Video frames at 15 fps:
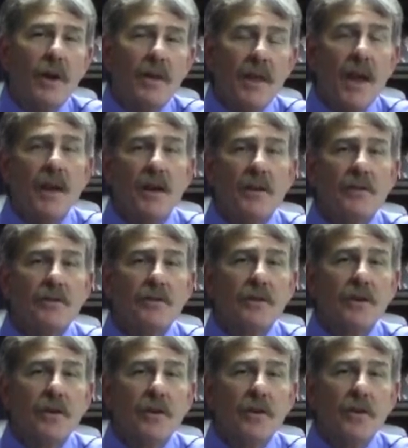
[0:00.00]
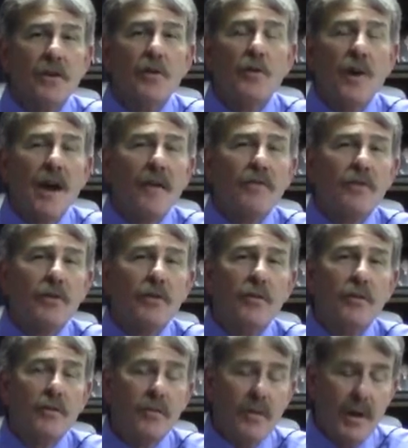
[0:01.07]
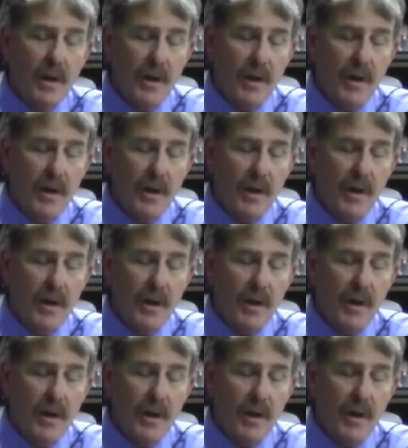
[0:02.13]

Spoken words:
That is, you have to